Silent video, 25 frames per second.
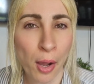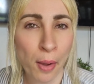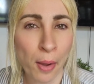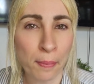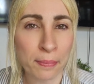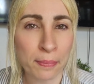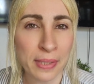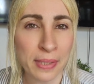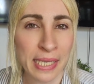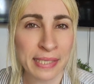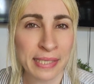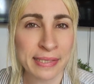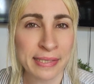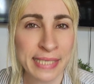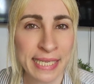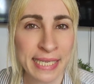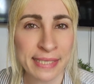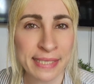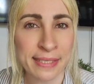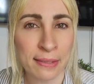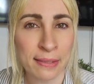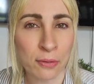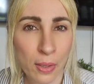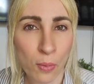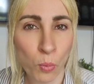in
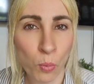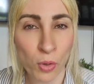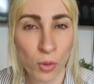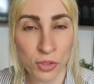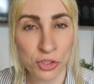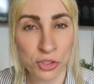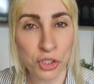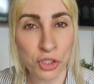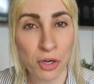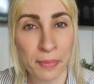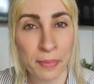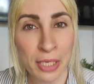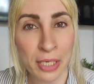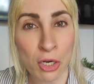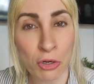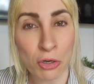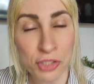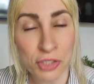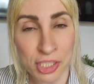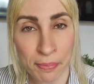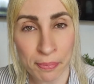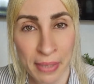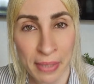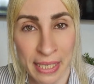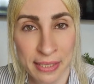detail what the
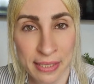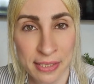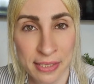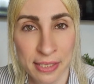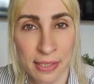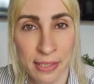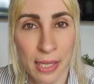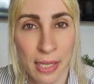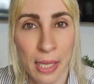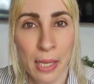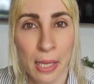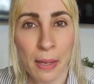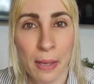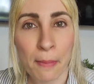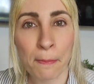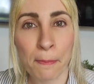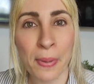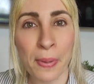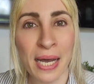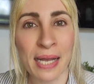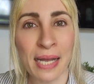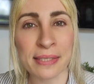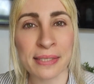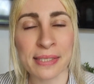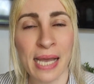terminology means,
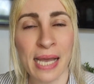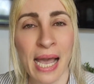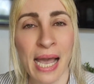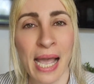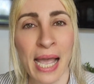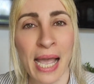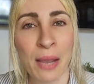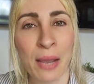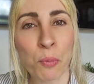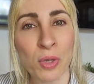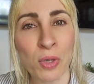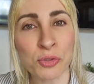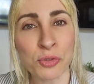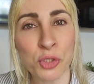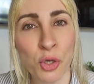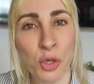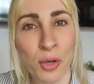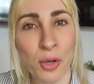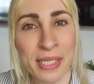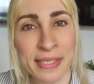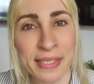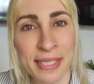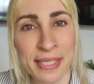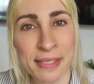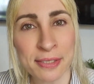but I want to go
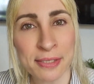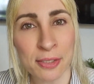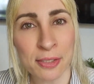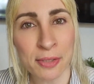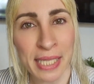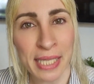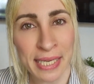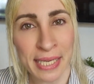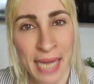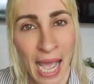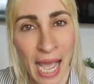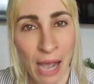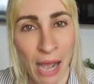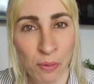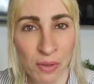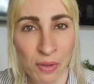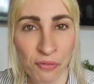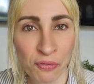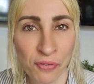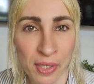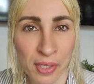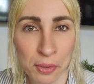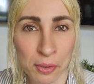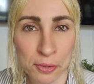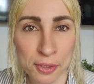in detail in how it
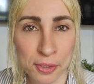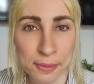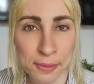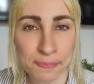feels.